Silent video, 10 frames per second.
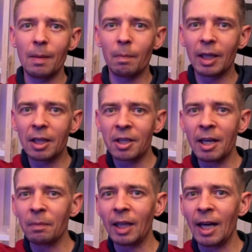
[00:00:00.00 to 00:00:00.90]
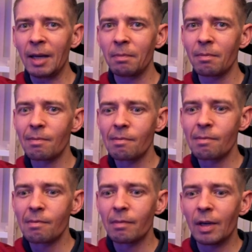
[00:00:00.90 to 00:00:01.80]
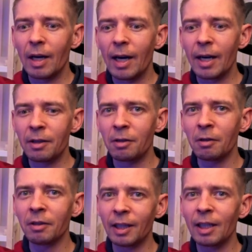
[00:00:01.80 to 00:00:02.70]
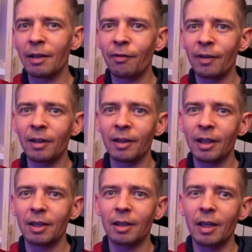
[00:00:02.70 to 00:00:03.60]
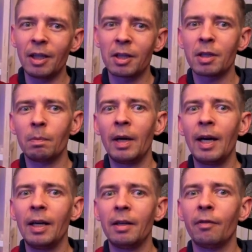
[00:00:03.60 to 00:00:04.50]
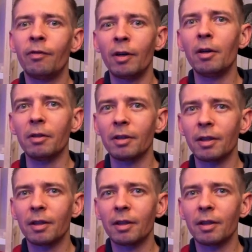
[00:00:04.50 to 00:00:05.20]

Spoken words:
But at the same time, I don't really feel that it's my fault.